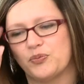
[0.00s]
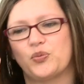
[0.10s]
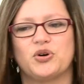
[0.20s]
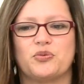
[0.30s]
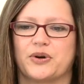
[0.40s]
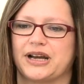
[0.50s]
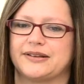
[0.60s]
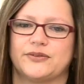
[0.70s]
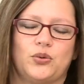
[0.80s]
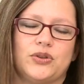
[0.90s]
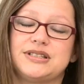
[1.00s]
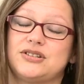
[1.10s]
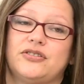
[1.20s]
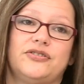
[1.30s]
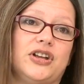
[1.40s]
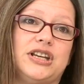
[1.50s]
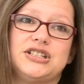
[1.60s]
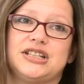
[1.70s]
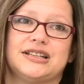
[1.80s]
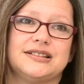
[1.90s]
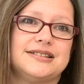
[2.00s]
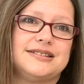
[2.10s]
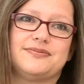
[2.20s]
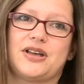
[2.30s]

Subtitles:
we'll bring all the soft furnishings,